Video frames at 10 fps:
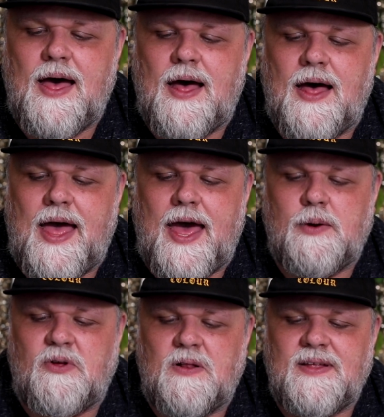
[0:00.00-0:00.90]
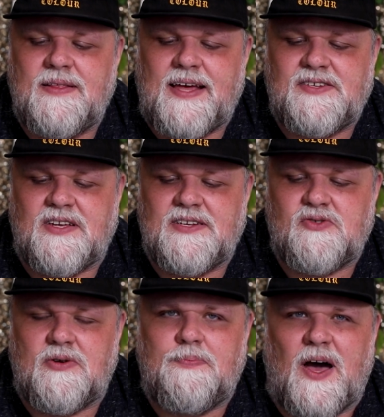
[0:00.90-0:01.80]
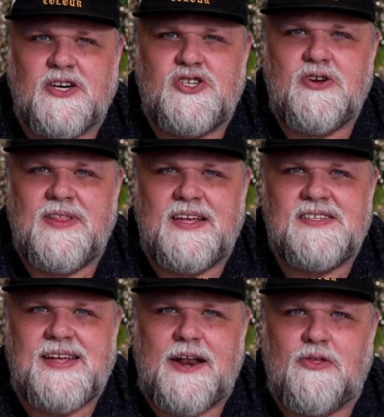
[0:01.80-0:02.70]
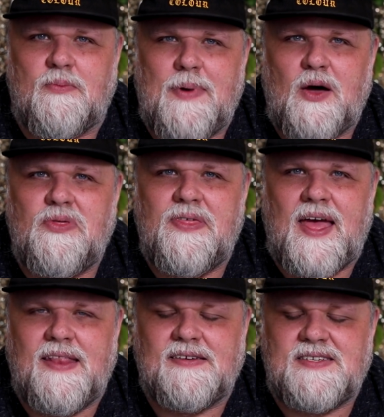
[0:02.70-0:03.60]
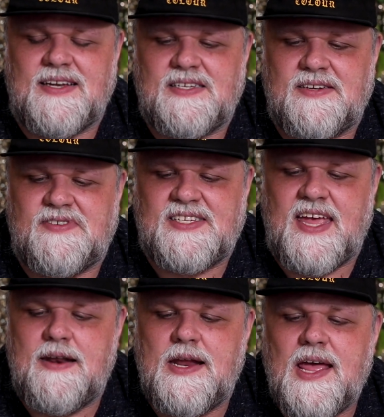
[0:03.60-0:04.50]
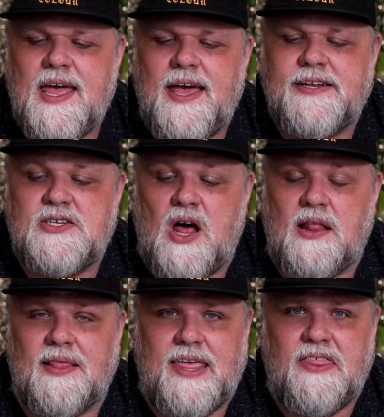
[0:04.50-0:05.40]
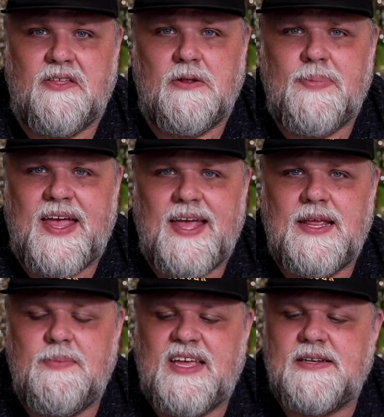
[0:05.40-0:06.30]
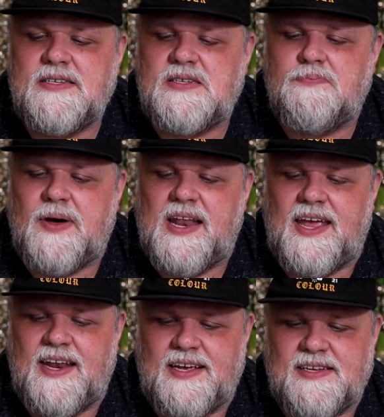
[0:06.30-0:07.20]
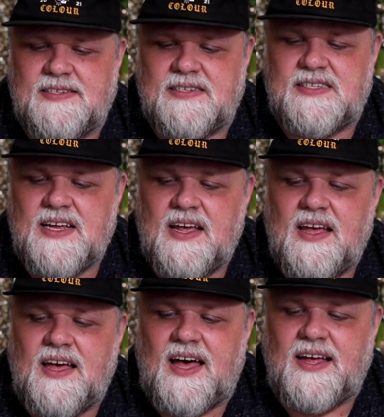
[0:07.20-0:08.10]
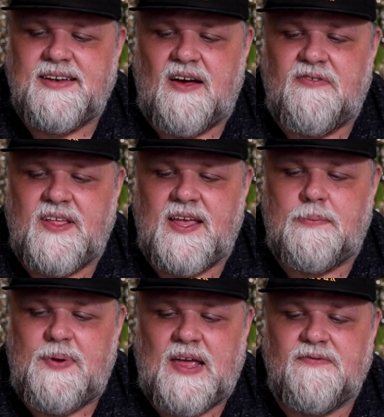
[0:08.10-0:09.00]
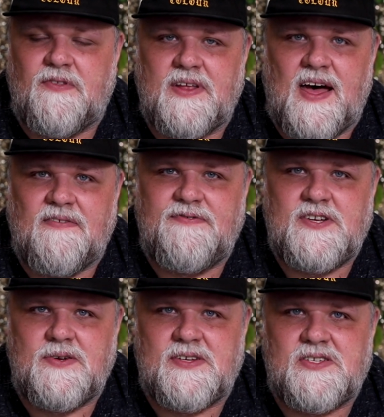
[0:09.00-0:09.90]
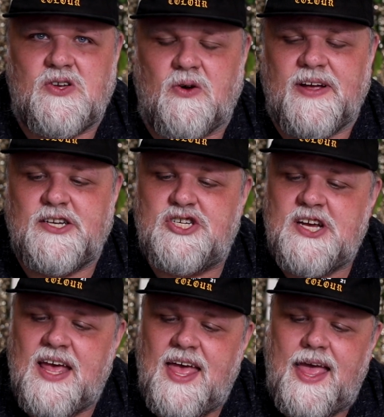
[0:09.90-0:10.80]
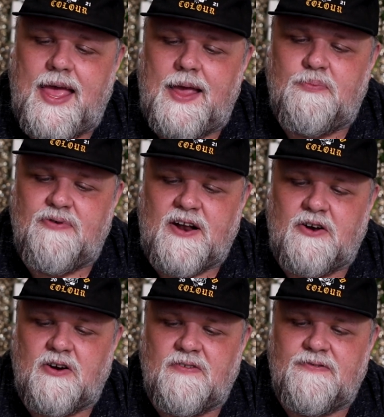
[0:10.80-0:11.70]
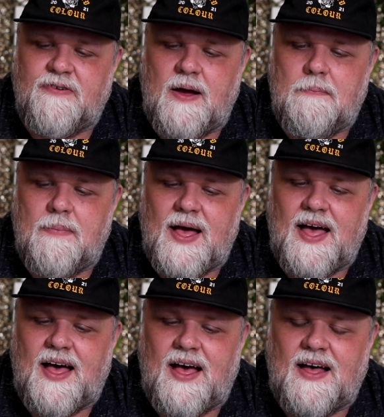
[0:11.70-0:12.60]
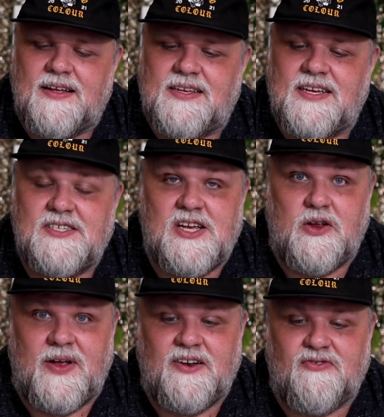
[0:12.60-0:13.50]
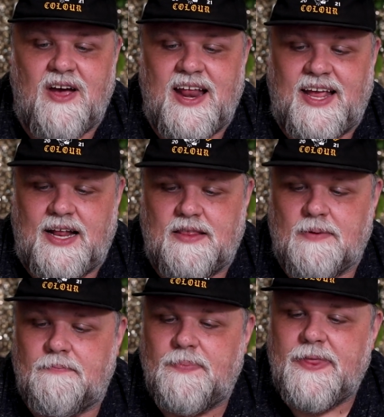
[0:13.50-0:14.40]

Animal that's going to sort of puncture the inside of their mouth and the sensitive skin. It's not lethal by any means, but it is definitely painful enough to discourage a predator from continuing to try and eat them.